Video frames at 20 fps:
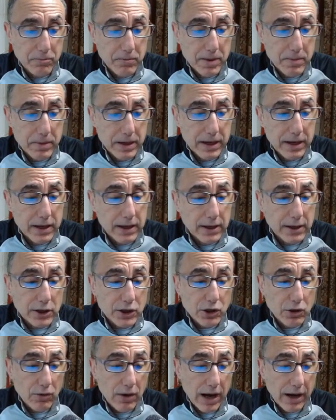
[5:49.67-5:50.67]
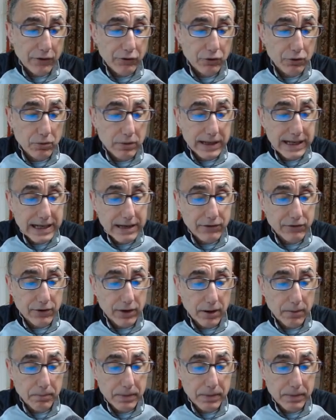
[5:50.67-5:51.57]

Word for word: Mimi Shirasu-Hiza,